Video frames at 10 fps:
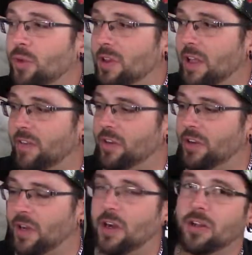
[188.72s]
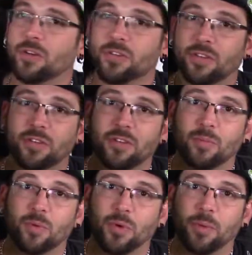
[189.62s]
to $11 at some
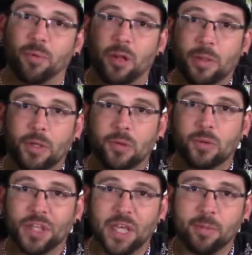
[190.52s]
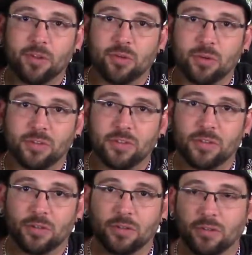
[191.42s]
point. Probably an old KB Toys
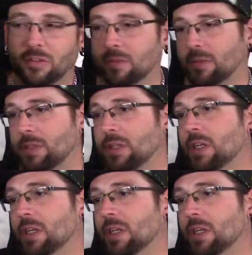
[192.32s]
sticker or something.